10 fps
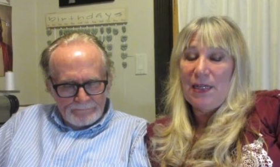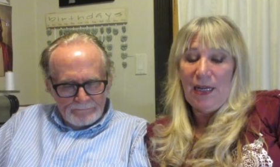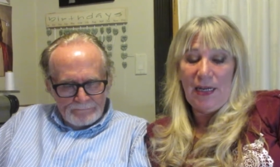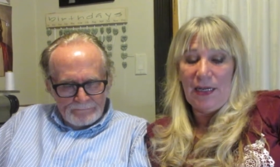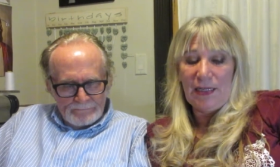
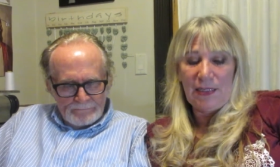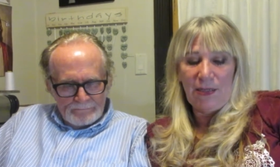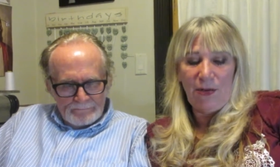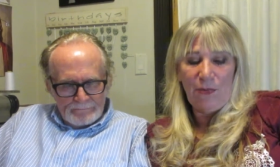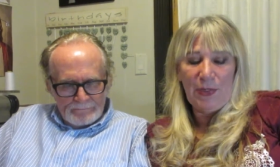Speaker 1: Uh,
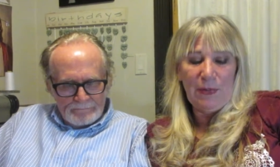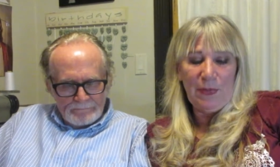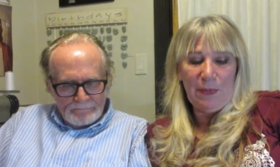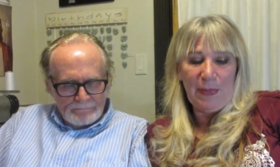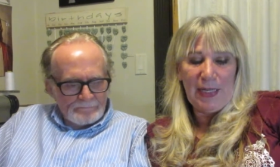so we,
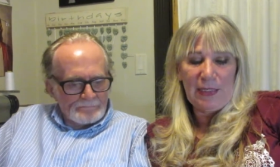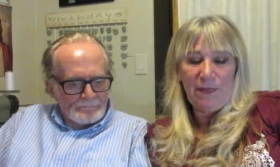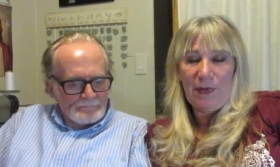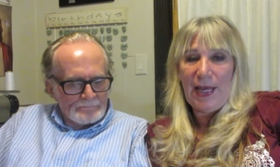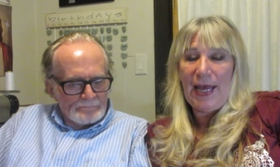we're blessed
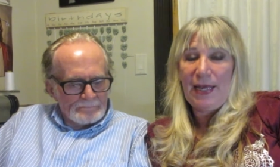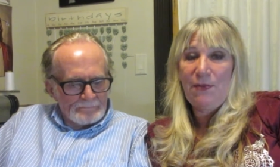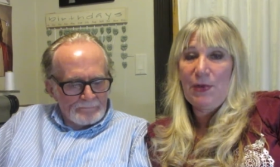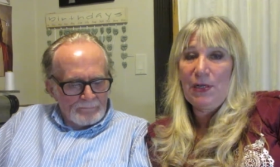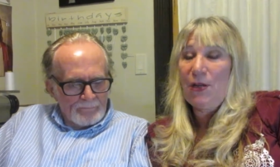for that. And
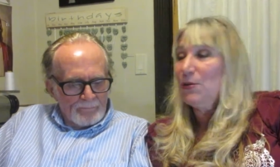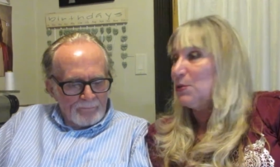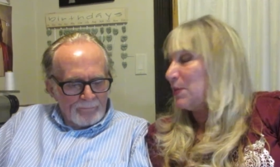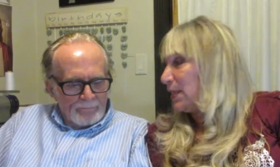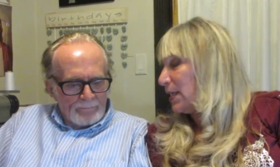we'll
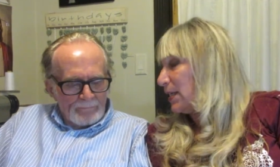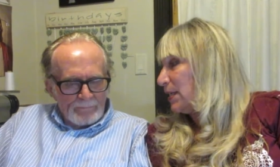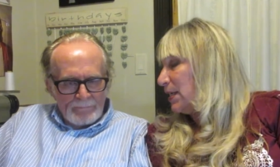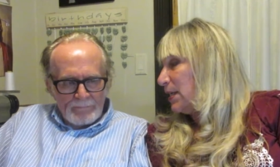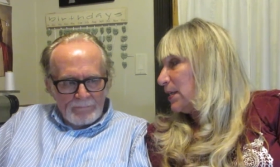close with a...
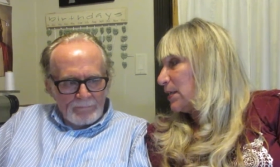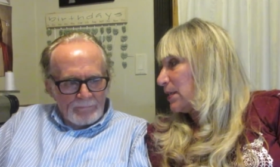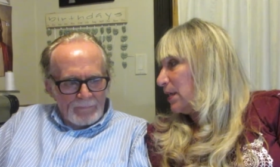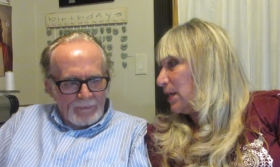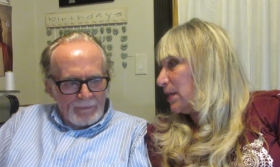
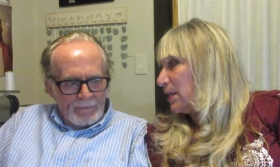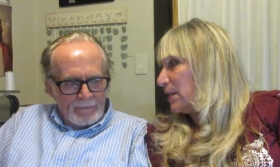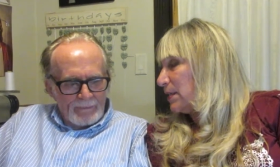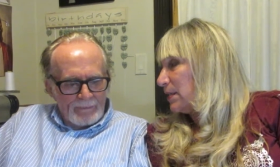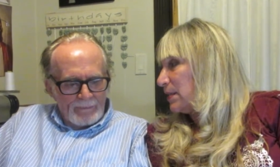
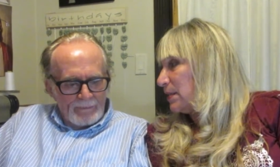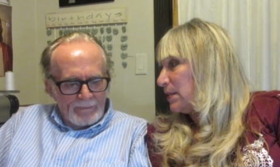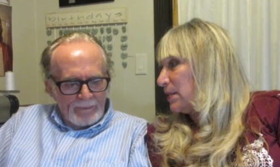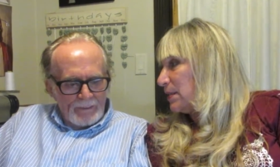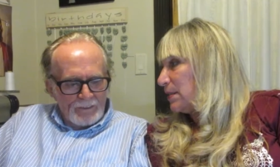Uh,
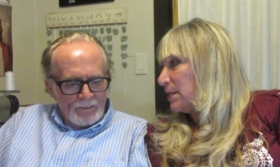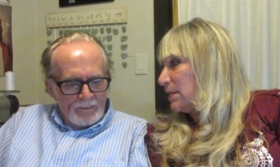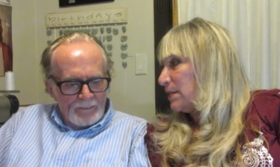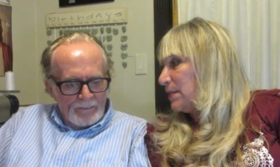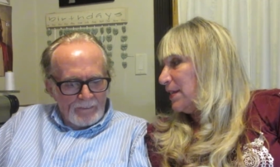kiss.
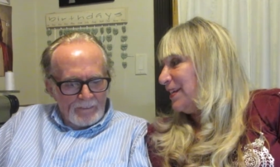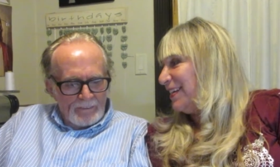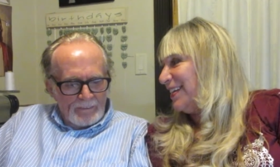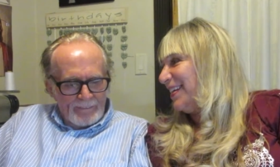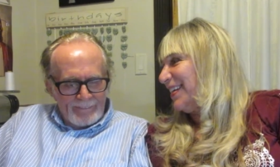
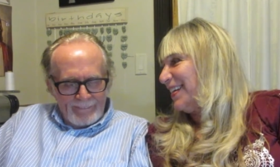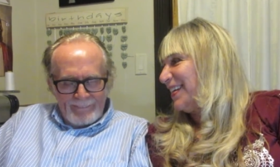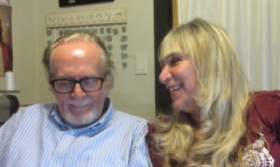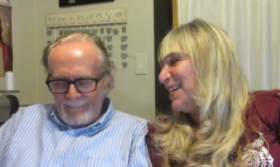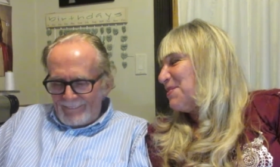
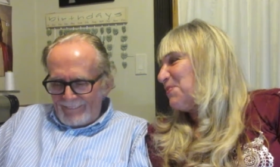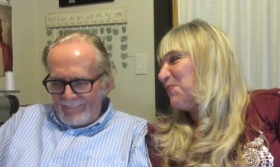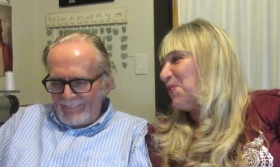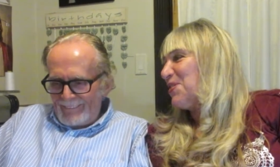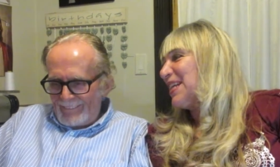
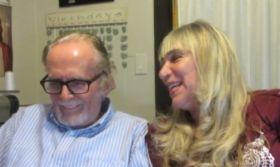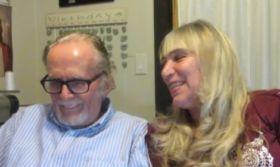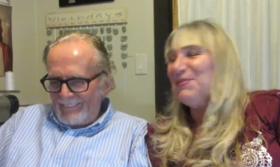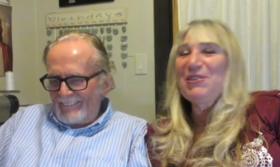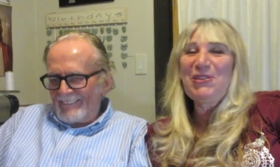Before the
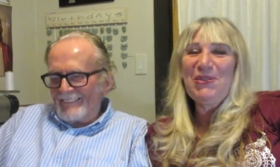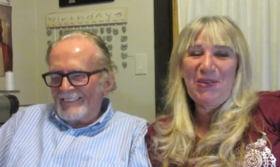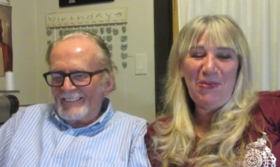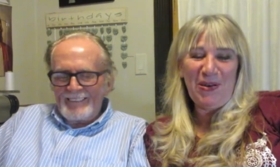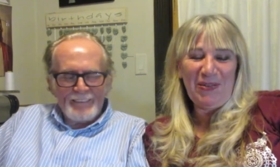kiss, we'll do a
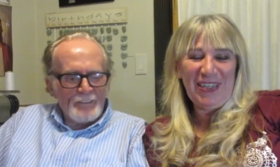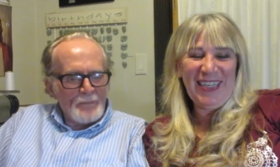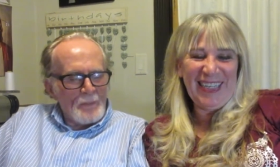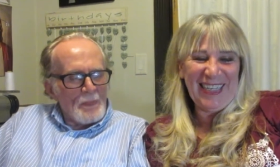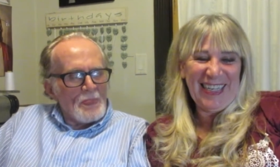quote.
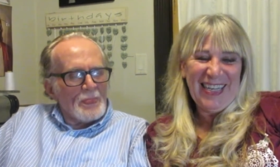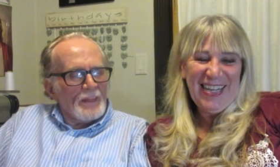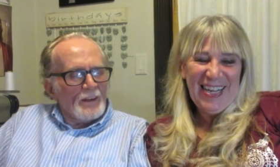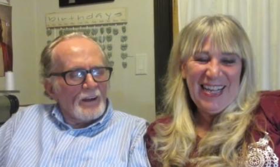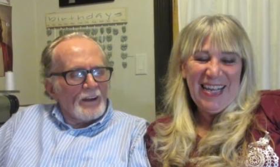
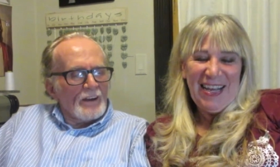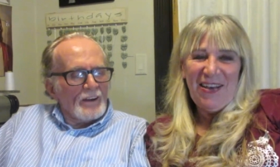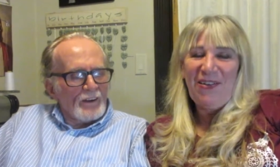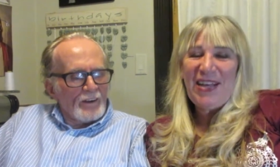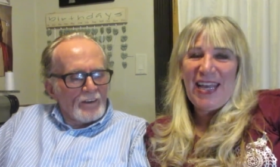
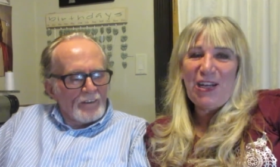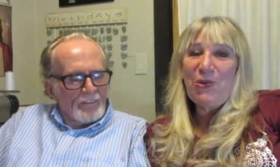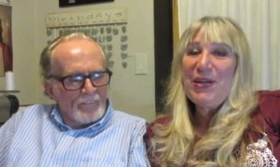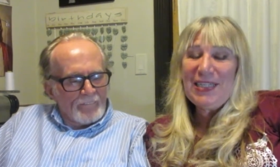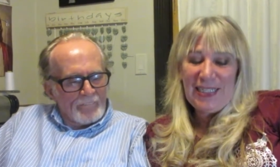Okay,
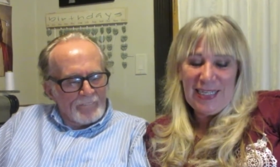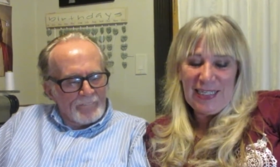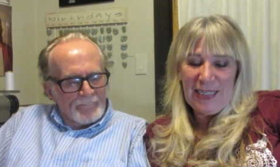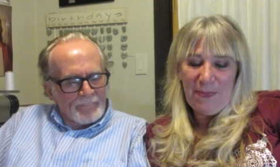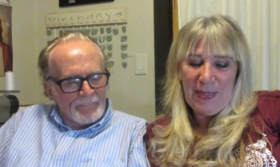
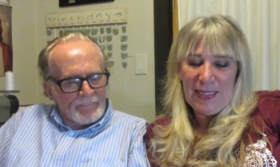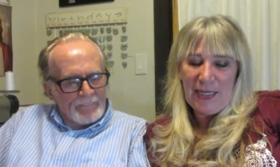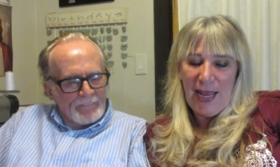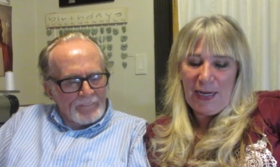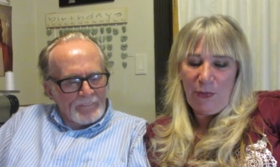criticism is
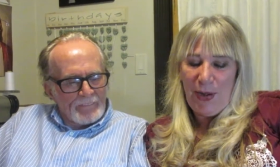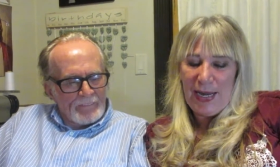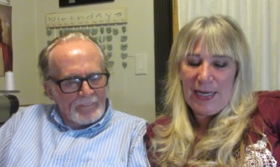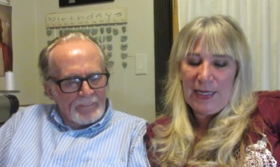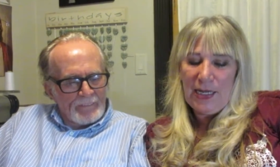like
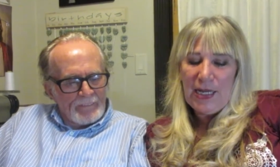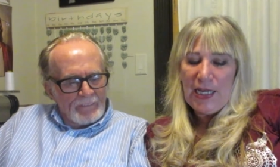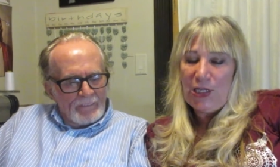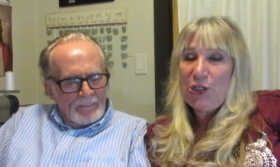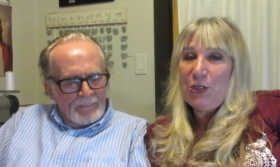rain.
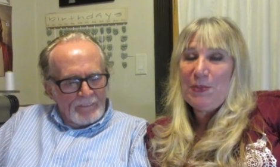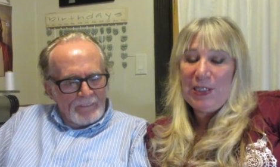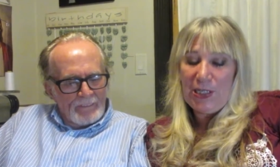It should be